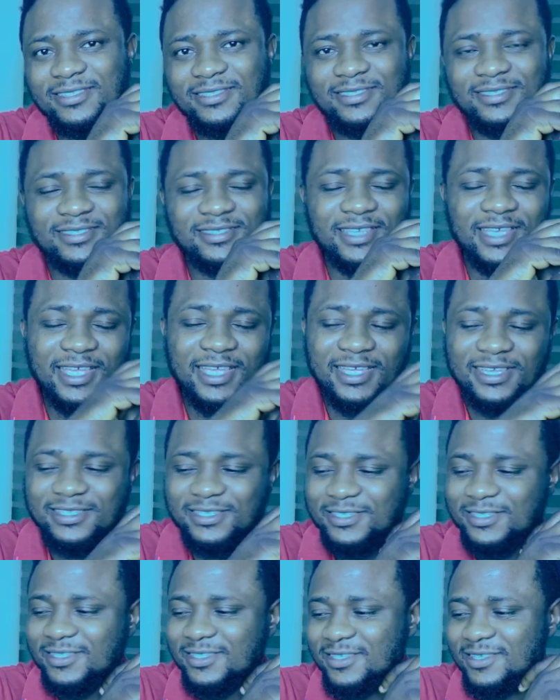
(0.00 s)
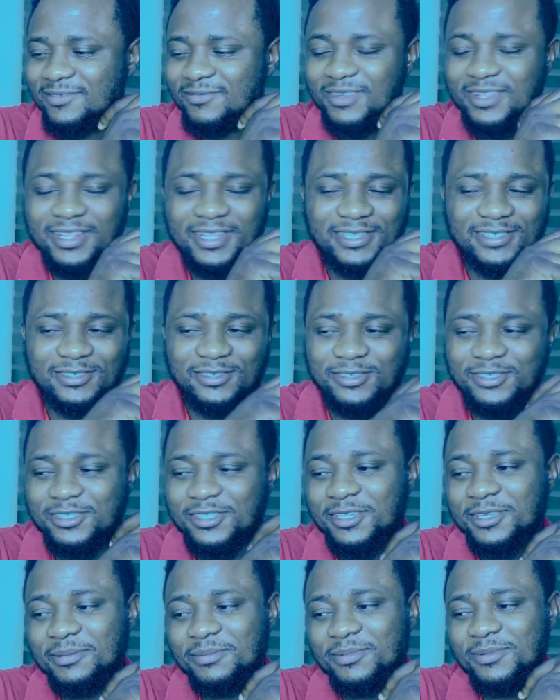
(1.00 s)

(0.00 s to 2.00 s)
sex, relationship,